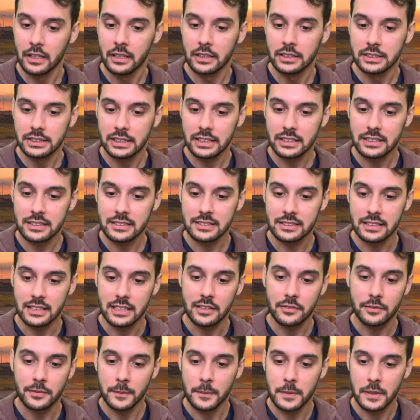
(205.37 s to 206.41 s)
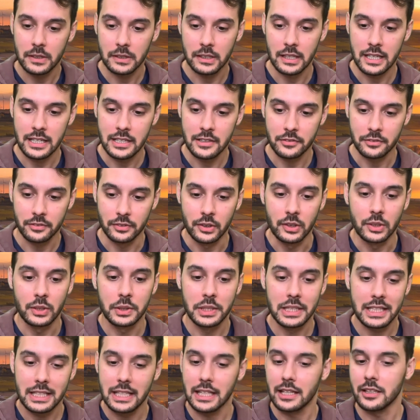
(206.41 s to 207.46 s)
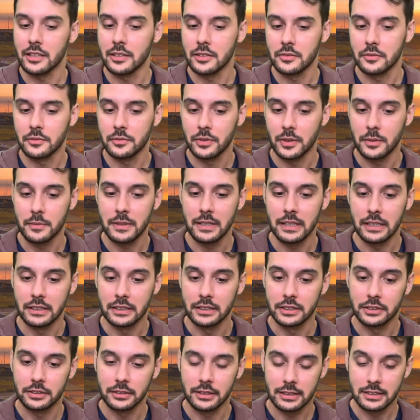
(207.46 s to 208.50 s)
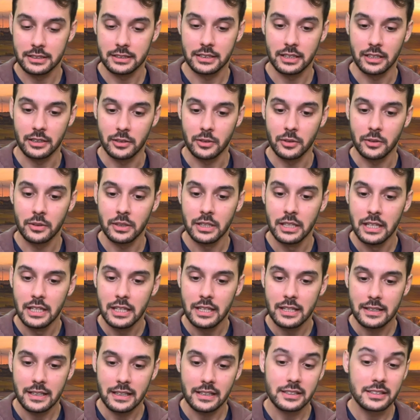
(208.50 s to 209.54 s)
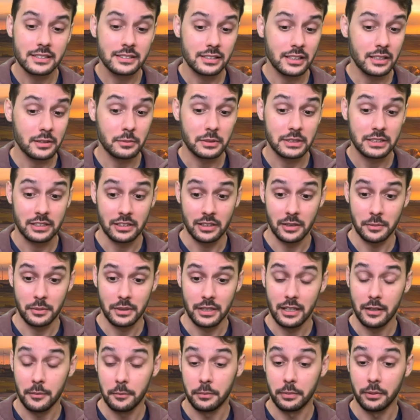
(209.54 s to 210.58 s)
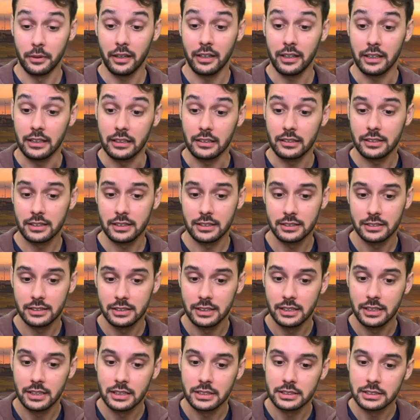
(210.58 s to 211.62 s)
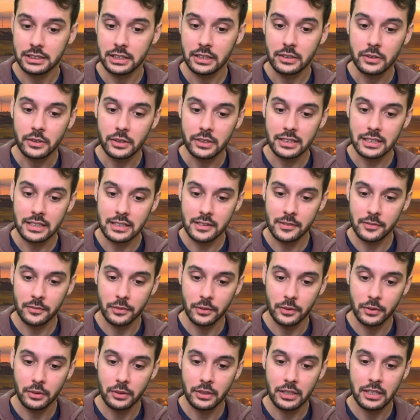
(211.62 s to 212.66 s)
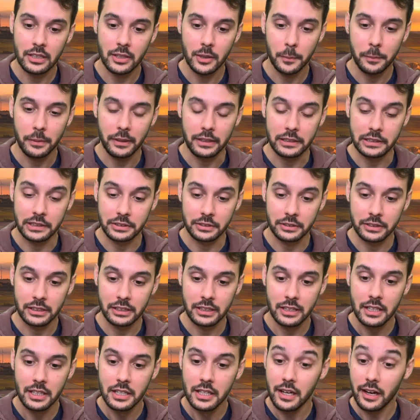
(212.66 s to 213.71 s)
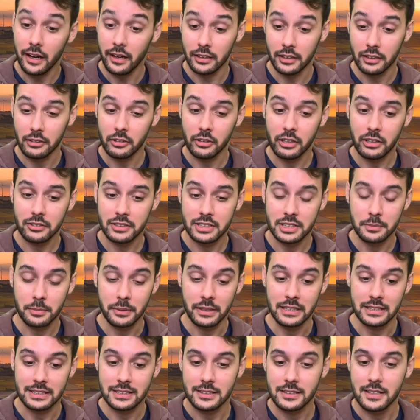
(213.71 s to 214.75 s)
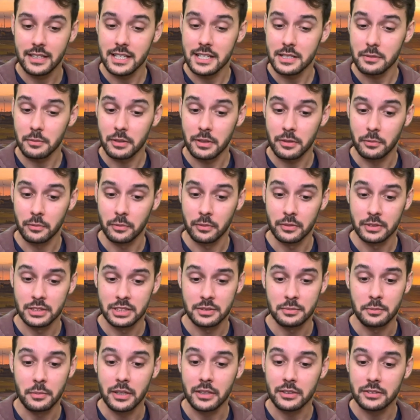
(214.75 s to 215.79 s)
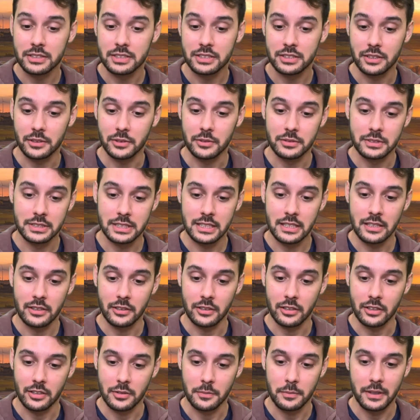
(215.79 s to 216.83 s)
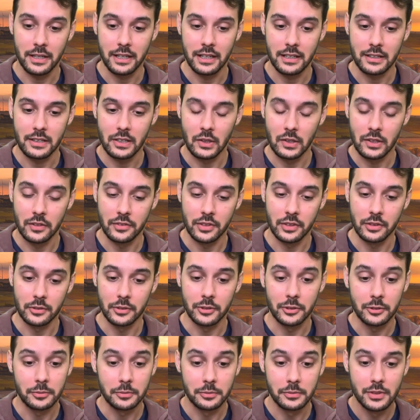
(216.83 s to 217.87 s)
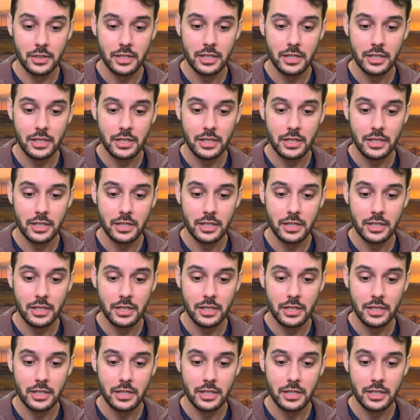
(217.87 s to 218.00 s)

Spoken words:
She could see from the light flittering down from the entrance tunnel that the sun was up and bright. She looked at the food in her pantry, a hollowed-out space lined with small stones in the earth behind the living room.